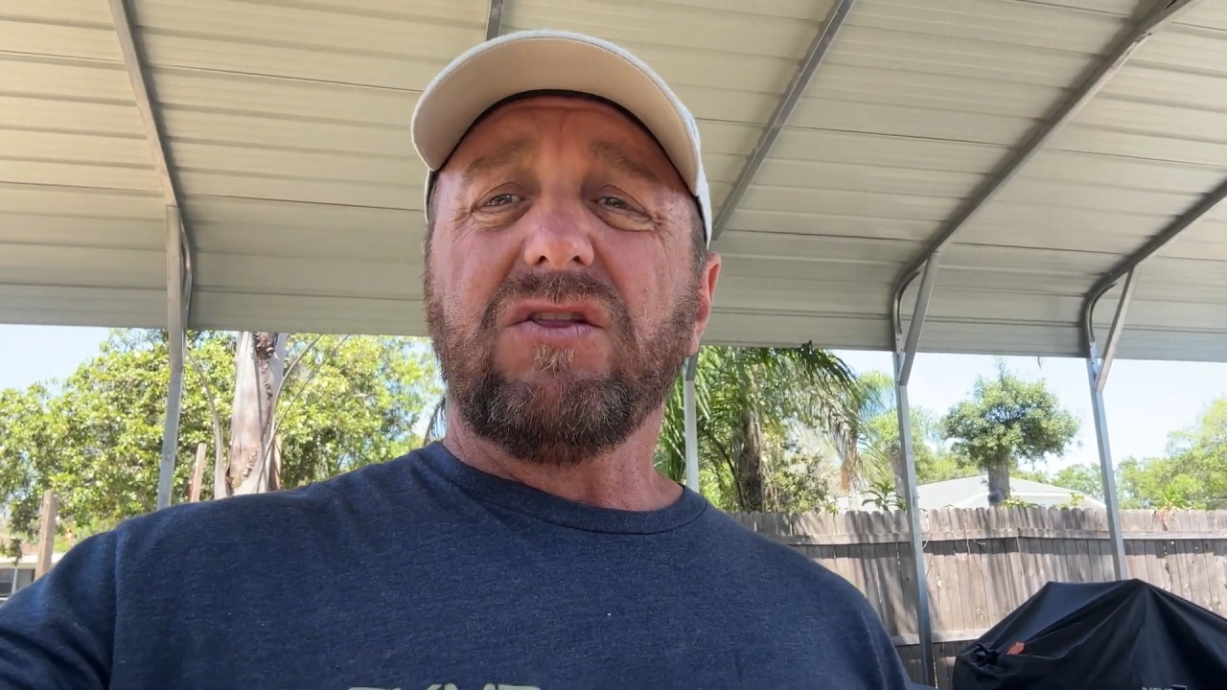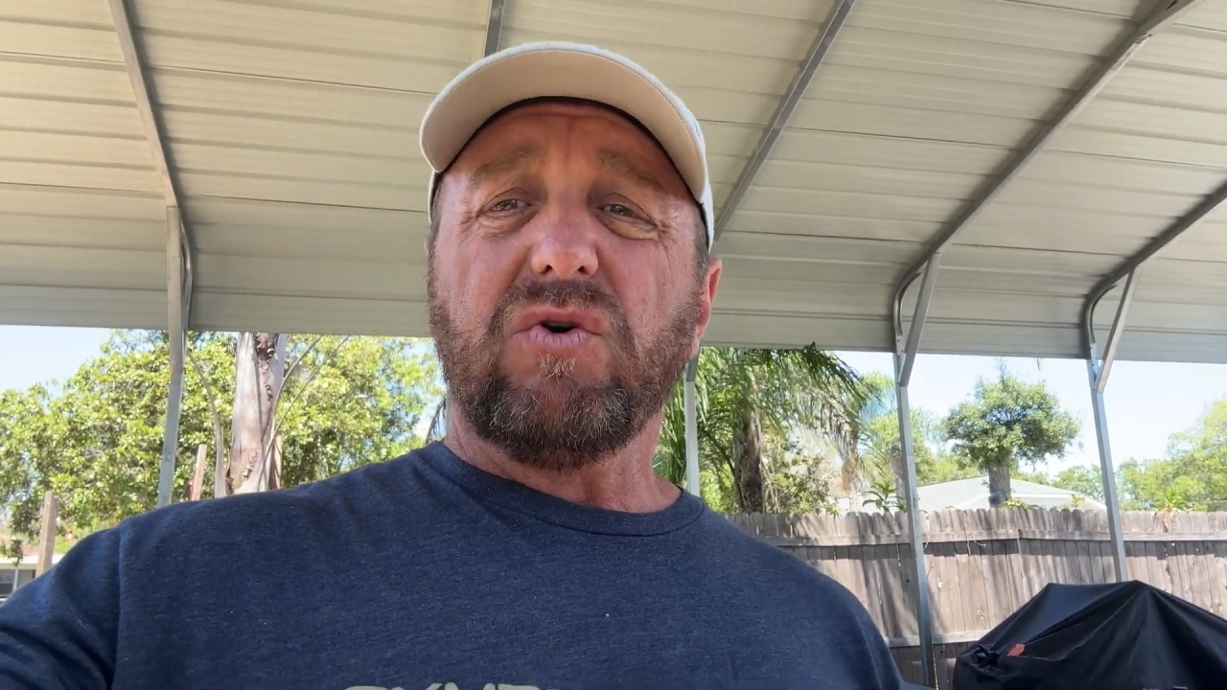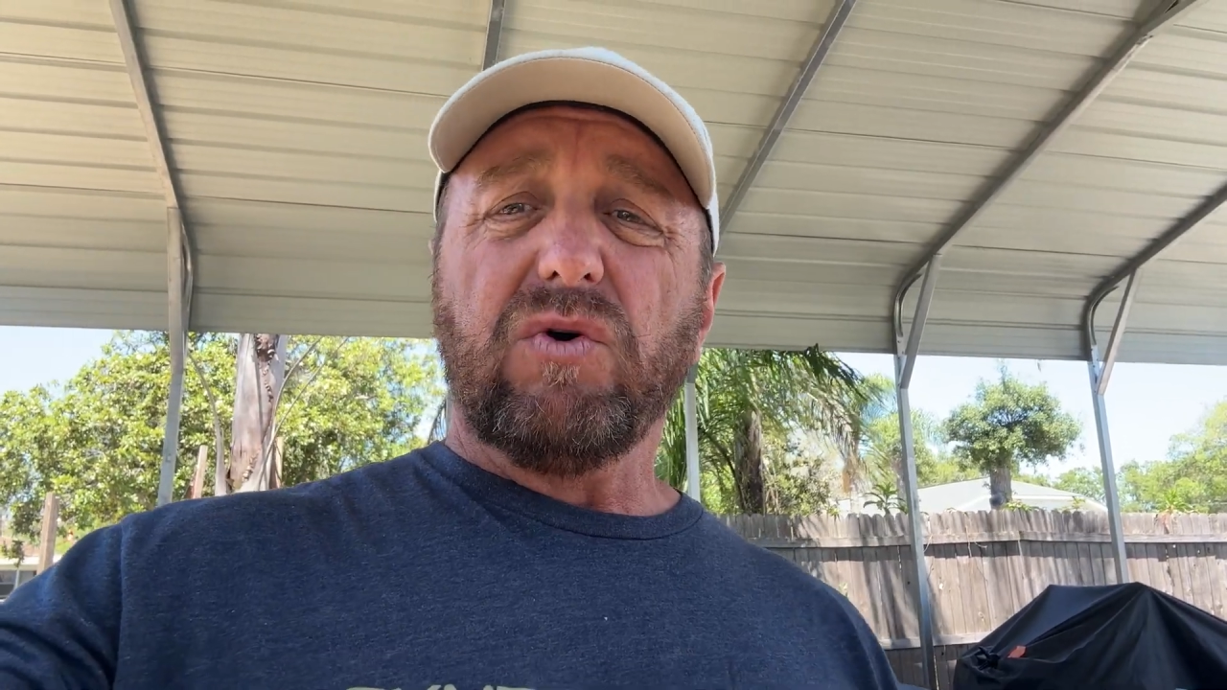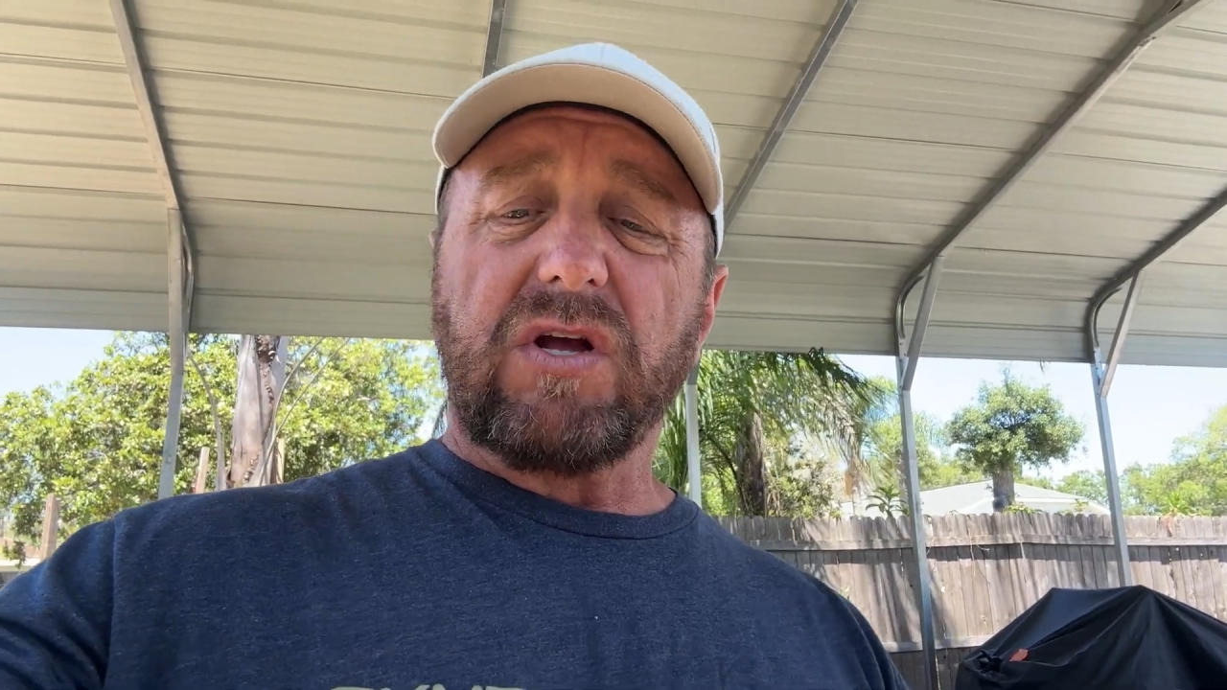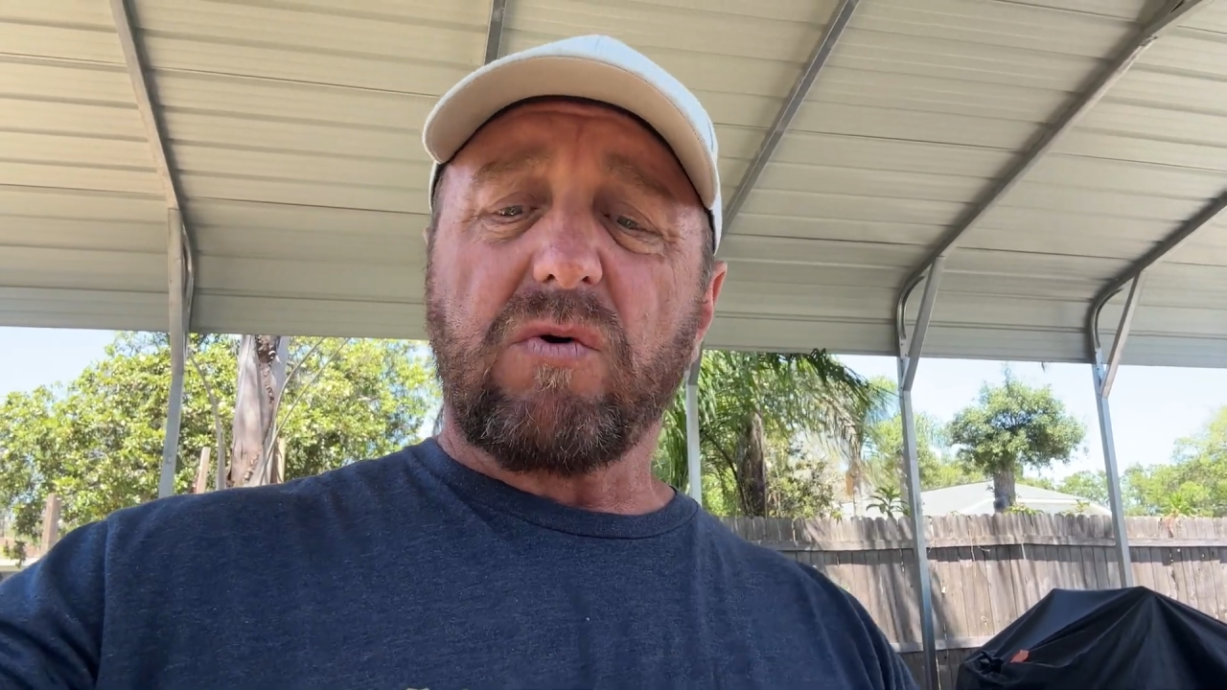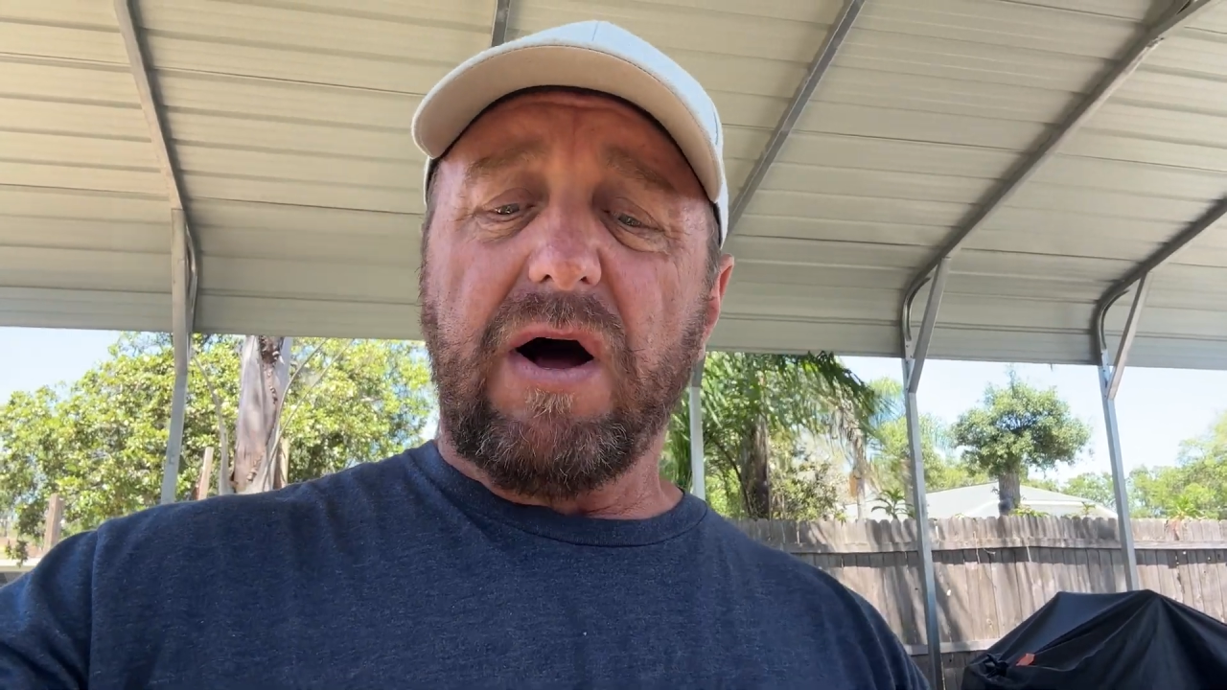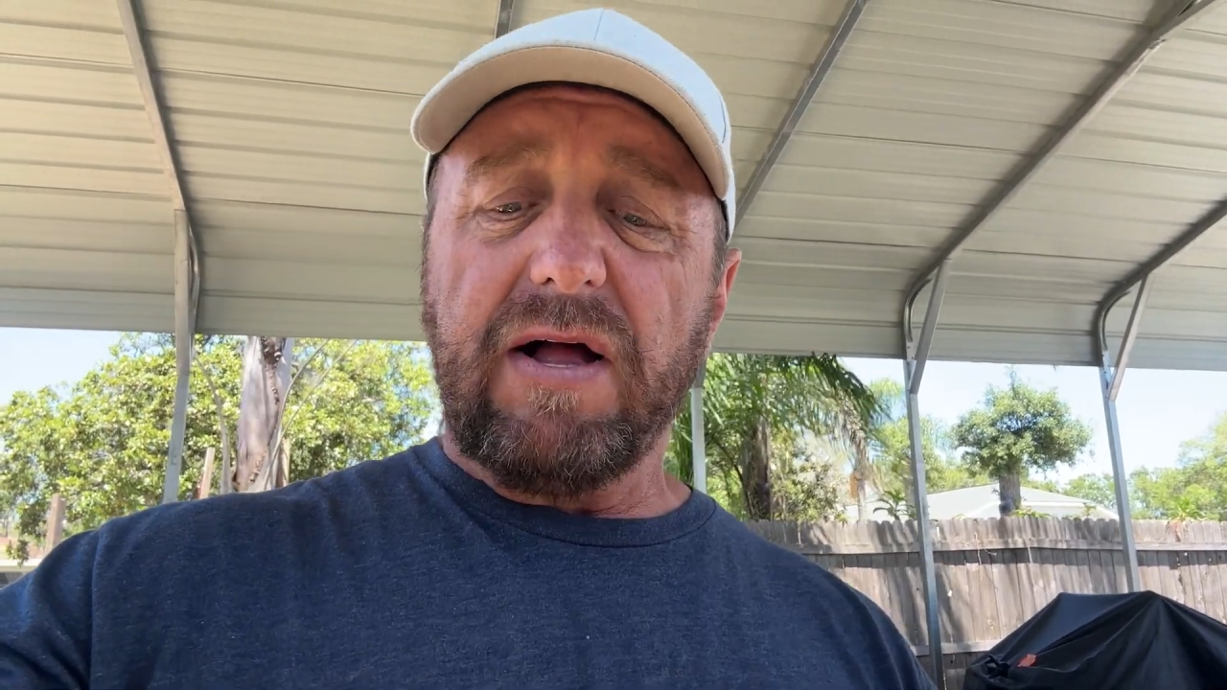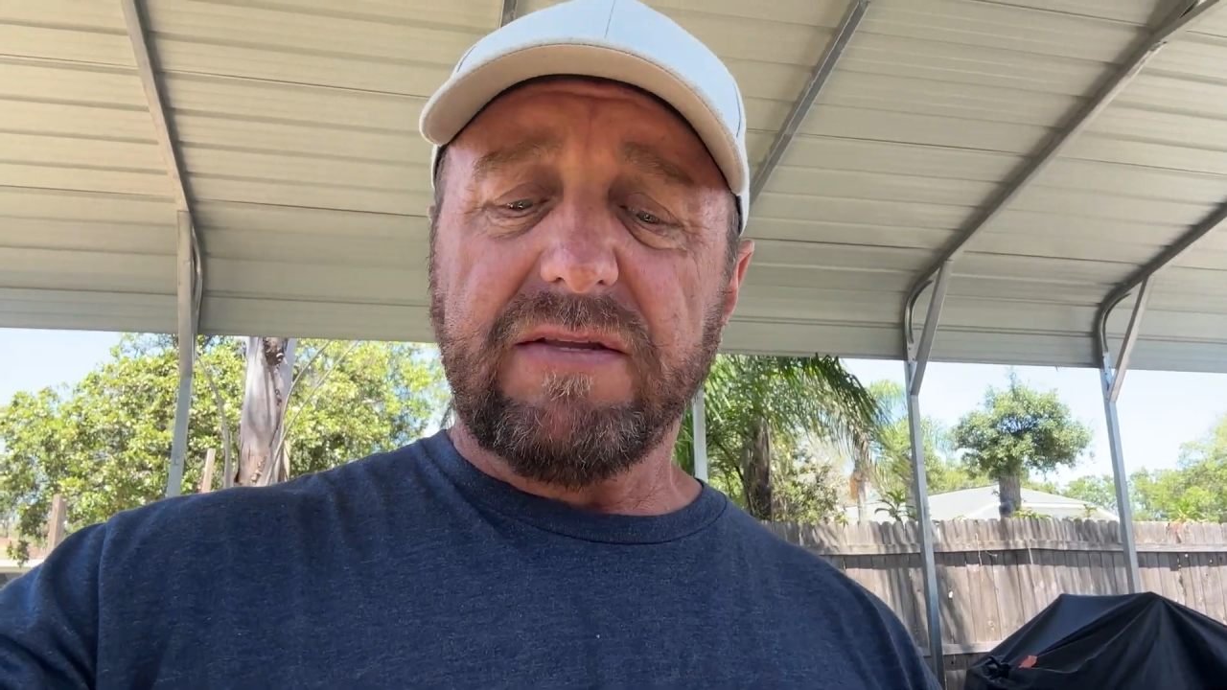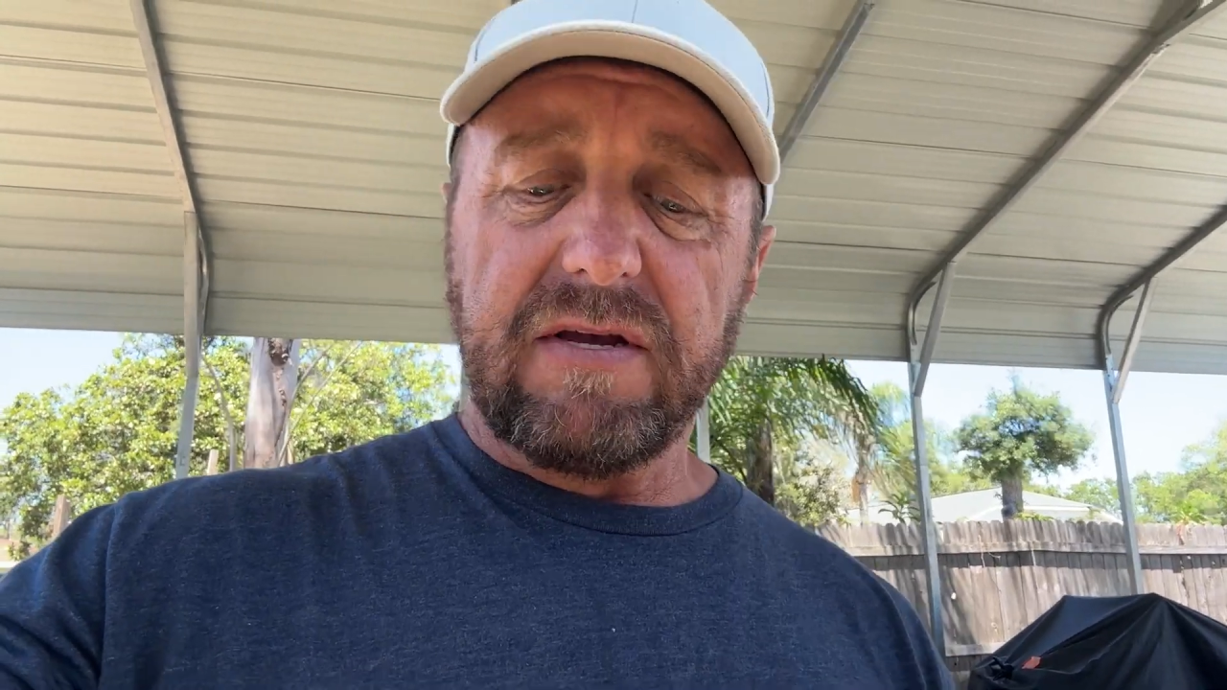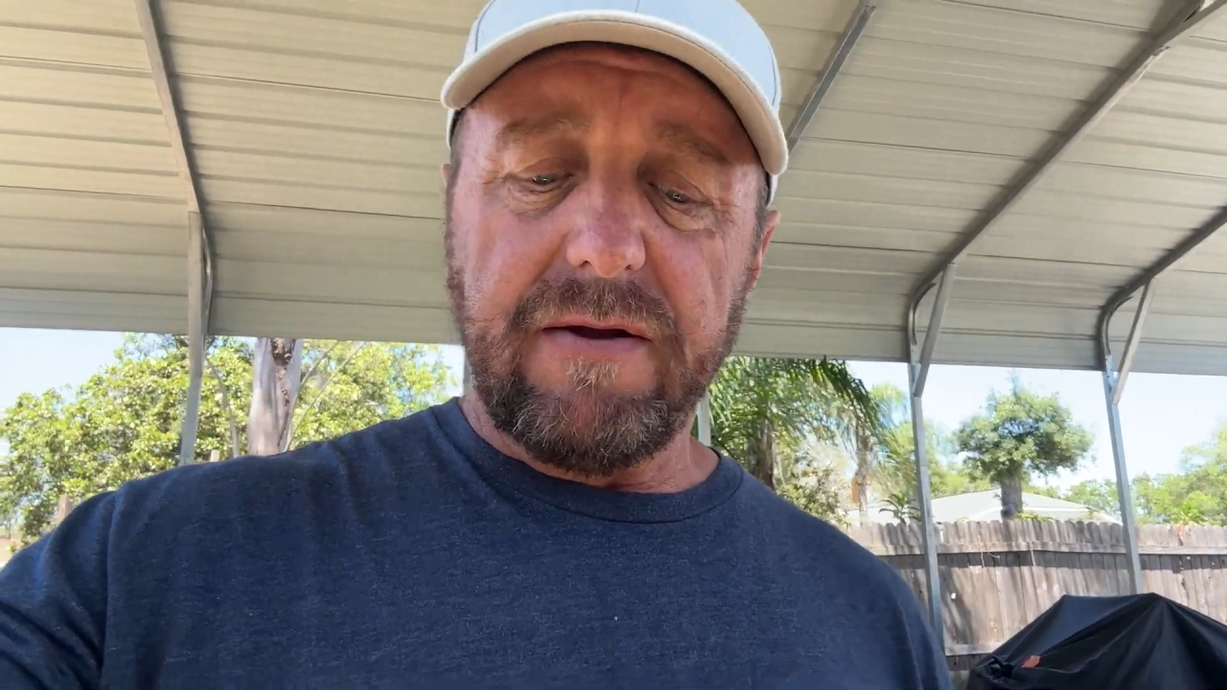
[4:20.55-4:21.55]
doing the
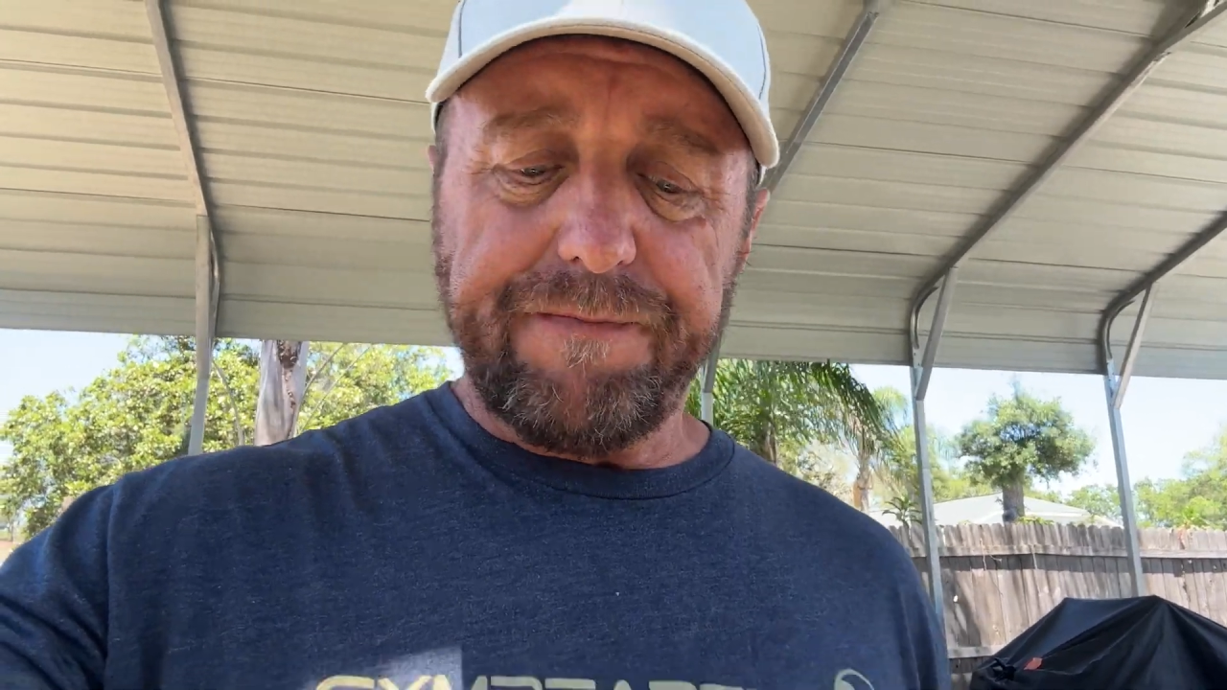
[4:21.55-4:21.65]
quads.